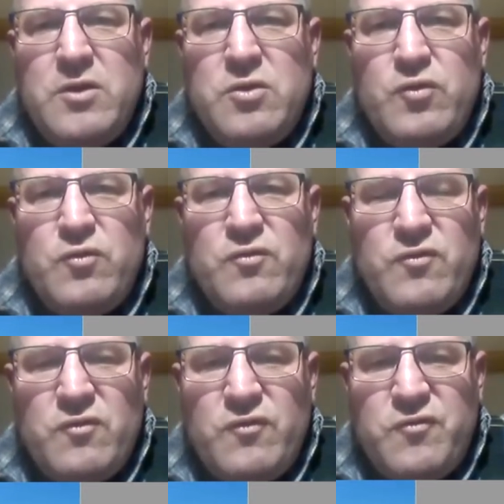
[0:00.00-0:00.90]
to
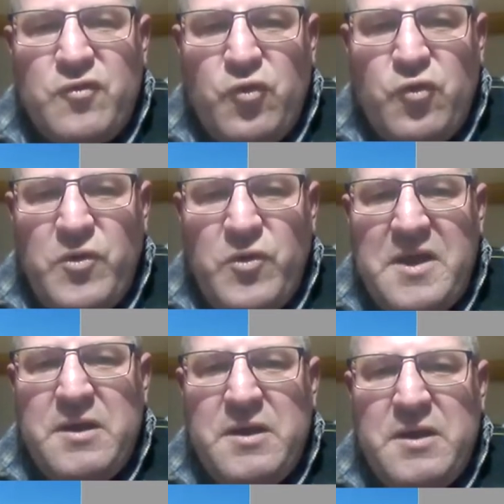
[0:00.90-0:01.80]

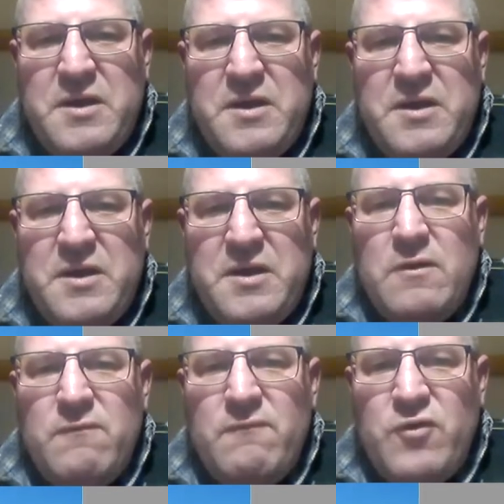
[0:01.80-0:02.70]
screen
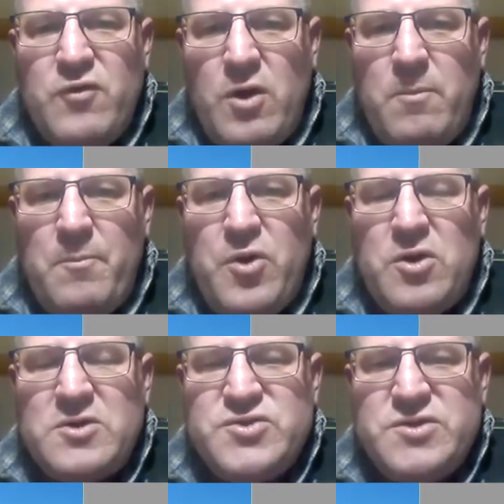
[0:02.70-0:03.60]
the
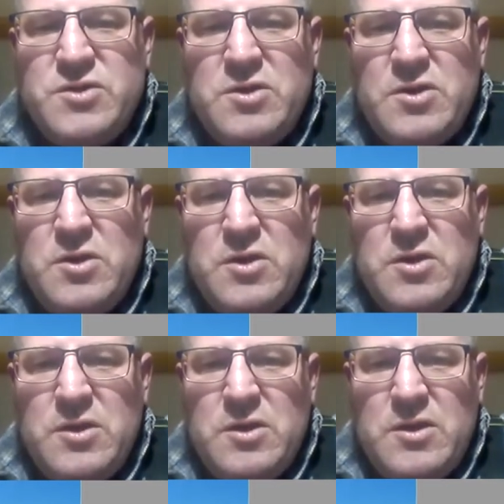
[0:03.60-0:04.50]
compost
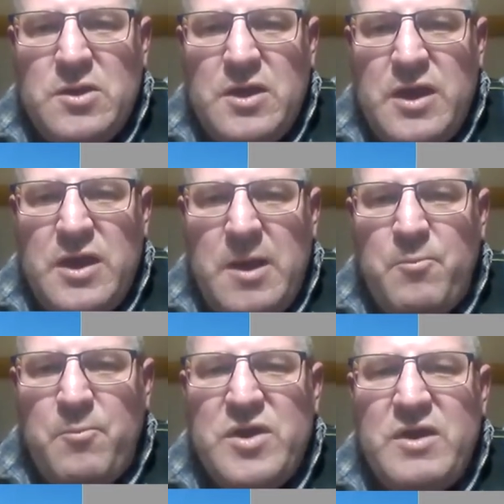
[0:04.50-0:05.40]

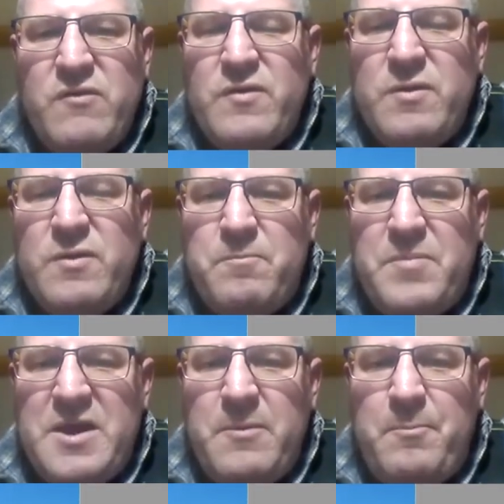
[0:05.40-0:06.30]
and bring the
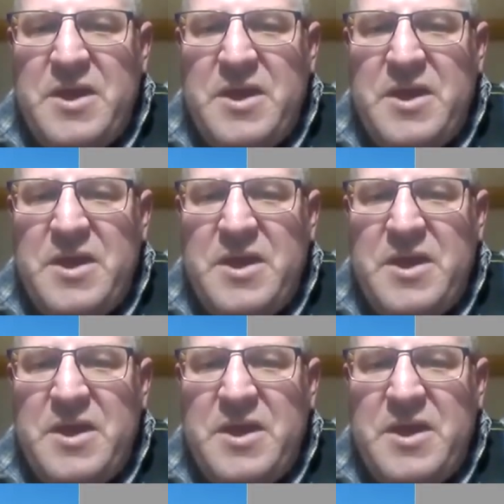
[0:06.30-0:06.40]
big